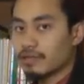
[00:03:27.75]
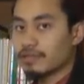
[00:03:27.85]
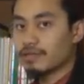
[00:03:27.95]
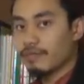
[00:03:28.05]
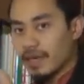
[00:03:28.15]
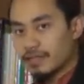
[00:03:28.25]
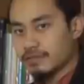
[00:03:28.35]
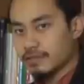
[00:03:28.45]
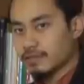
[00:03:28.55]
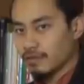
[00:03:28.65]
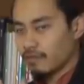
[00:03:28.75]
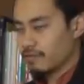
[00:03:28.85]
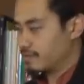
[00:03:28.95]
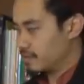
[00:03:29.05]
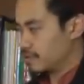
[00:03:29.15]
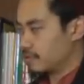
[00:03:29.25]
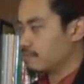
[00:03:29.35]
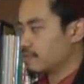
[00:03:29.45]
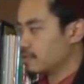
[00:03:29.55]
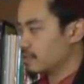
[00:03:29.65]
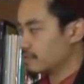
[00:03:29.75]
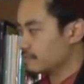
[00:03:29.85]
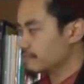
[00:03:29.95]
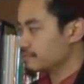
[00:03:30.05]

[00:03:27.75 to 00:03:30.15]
and the immensity of this particular meaning.